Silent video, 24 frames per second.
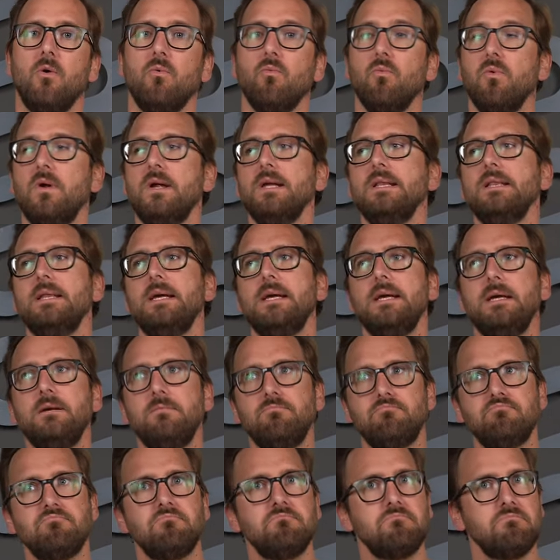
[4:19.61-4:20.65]

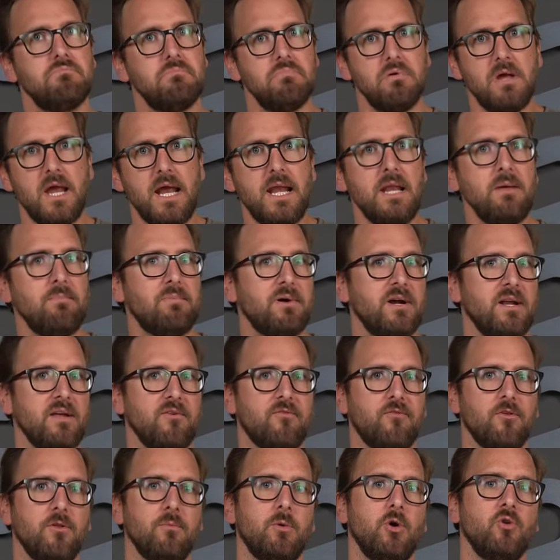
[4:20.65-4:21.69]
Really anybody
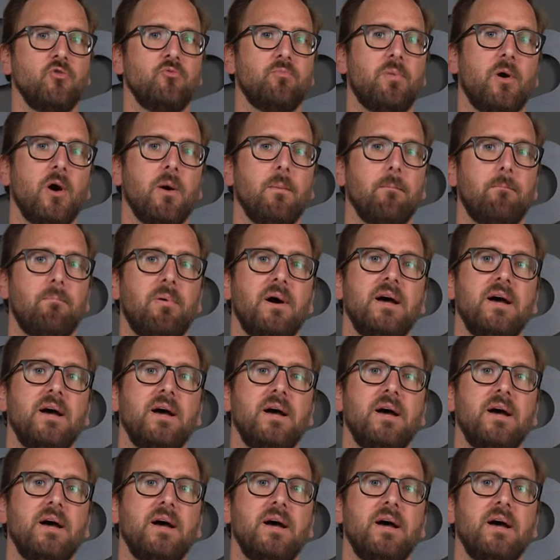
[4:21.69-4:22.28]
for the most part,